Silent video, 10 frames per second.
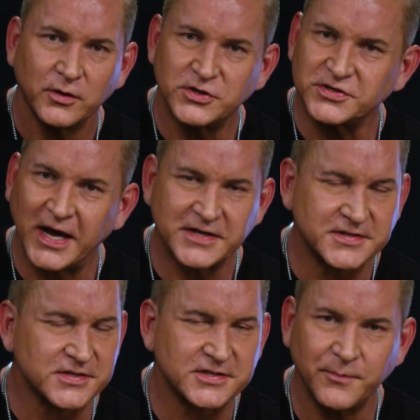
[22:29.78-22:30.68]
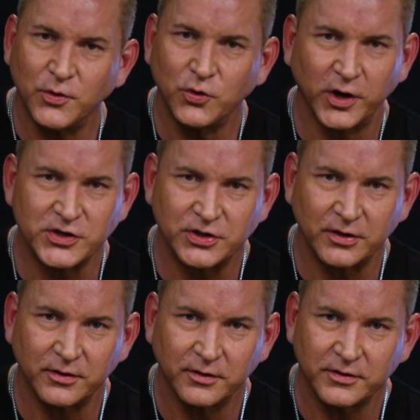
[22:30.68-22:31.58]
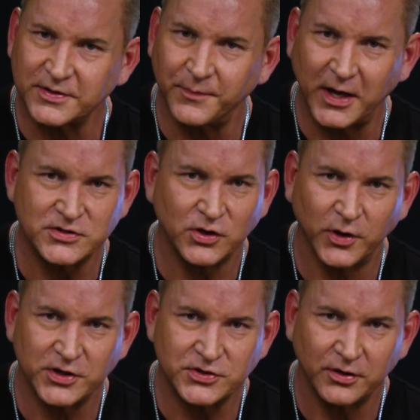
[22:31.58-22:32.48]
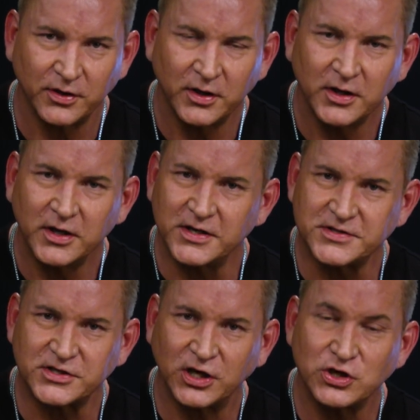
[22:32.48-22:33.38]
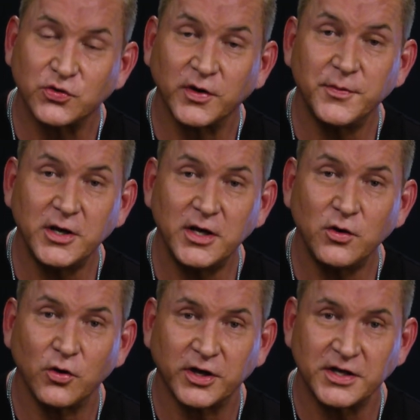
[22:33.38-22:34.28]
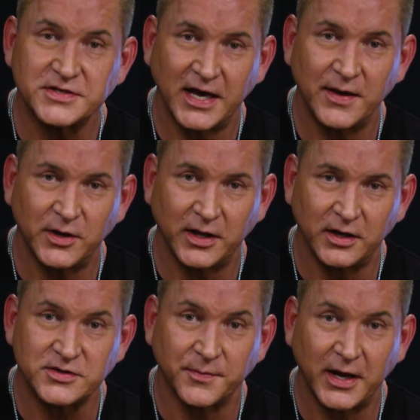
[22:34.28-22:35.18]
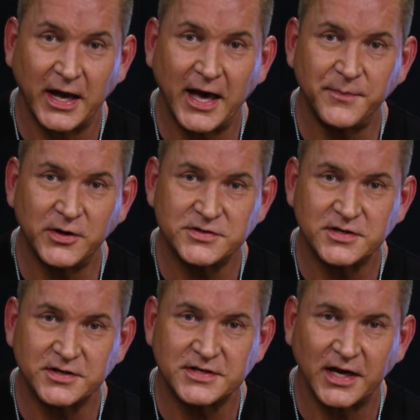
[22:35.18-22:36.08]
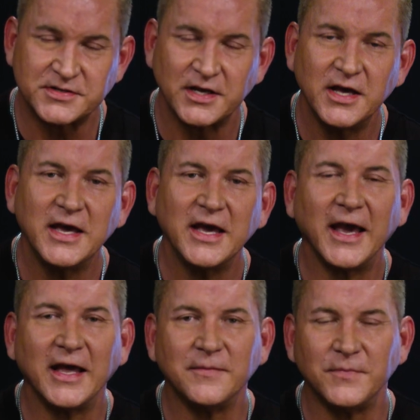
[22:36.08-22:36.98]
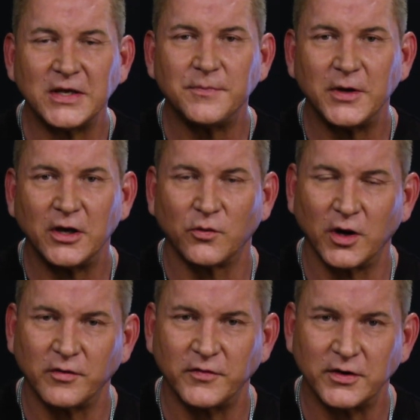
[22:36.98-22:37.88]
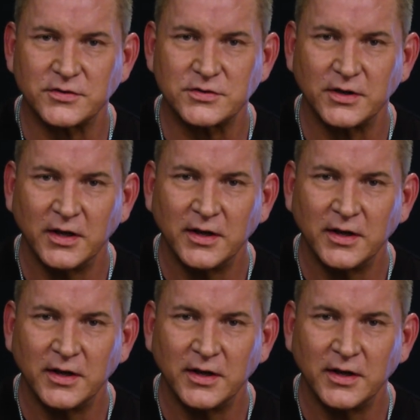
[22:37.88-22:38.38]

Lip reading: just ask this simple question. It's the magic question. Is this contributing or contaminating to my happiness, success, and me being relevant?